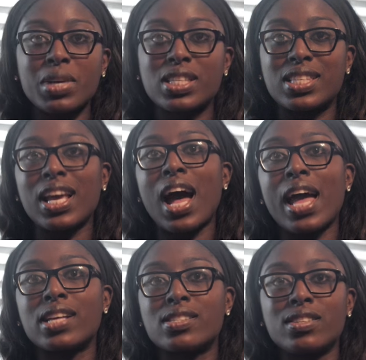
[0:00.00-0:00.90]
meets the
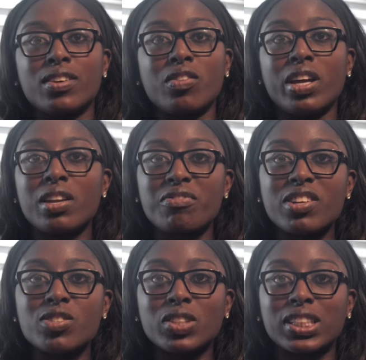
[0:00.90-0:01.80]
eye as, you know,
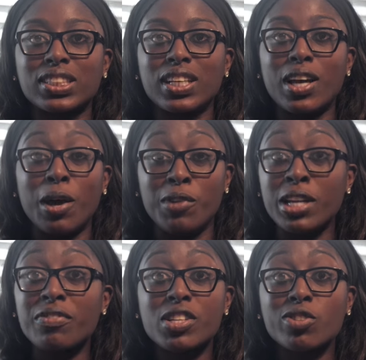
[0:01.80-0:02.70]

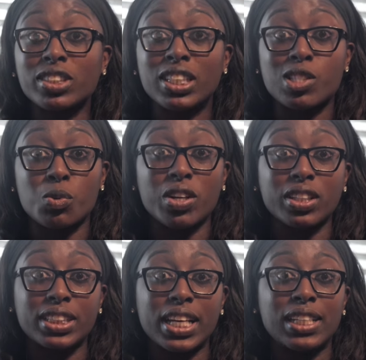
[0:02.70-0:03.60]
individuals in this
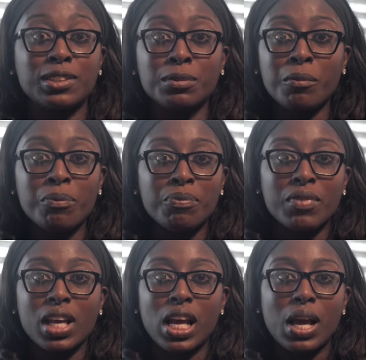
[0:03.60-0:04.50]
world. And
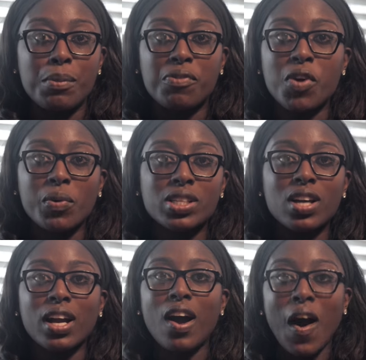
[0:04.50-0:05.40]
before we
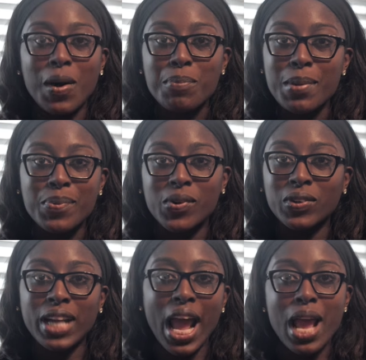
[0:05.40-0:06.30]
start calling
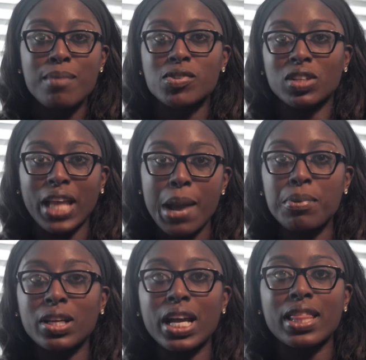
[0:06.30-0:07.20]
people names or
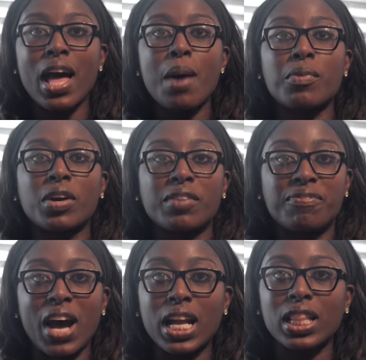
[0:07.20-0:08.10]
labeling them or
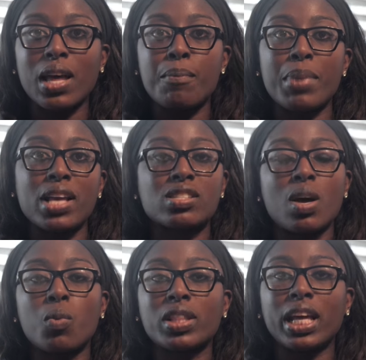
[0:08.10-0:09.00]
confining them based
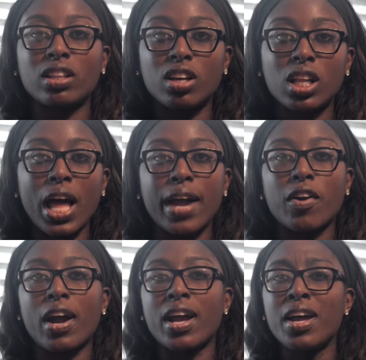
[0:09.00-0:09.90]
on what they look like
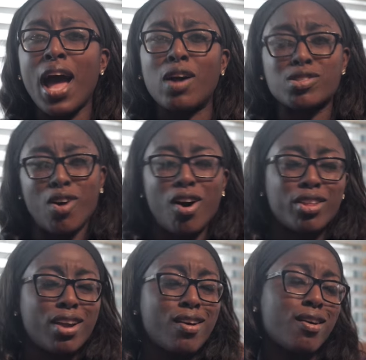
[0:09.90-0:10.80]
or how tall
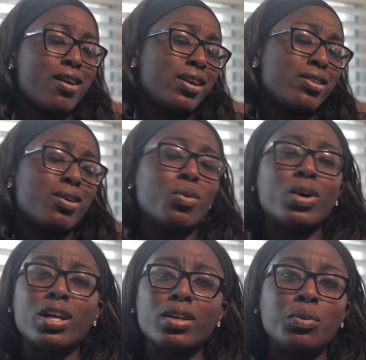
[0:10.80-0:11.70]
they are, or, you know,
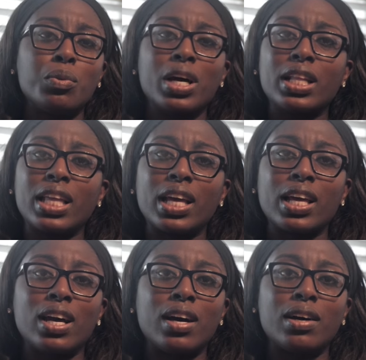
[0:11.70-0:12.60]
what they